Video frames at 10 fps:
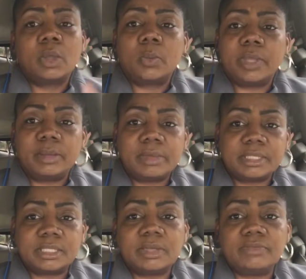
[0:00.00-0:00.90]
Weighed
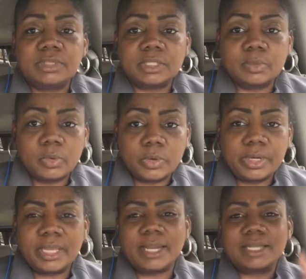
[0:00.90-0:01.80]
myself this
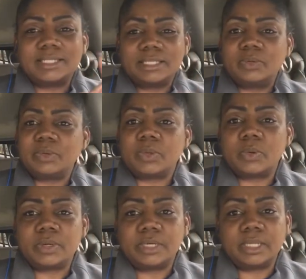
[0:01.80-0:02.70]
morning, and I should have
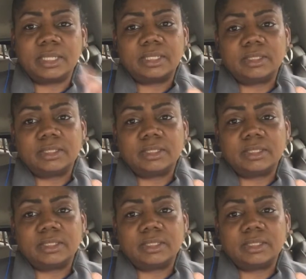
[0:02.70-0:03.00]
recorded it.